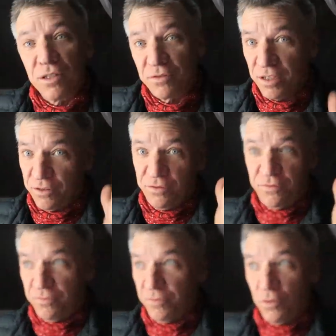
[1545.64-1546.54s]

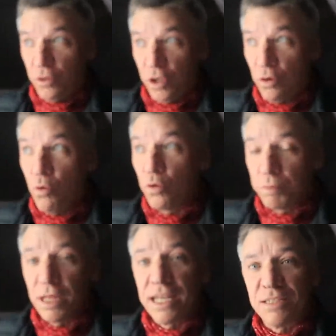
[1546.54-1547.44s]
It's an old
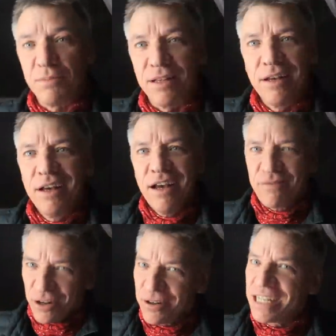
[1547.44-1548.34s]
place, but
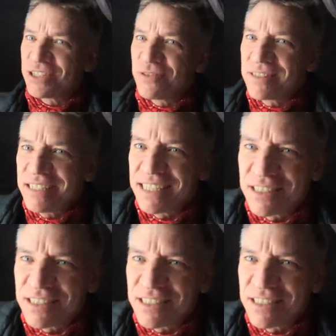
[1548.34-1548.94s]
very interesting.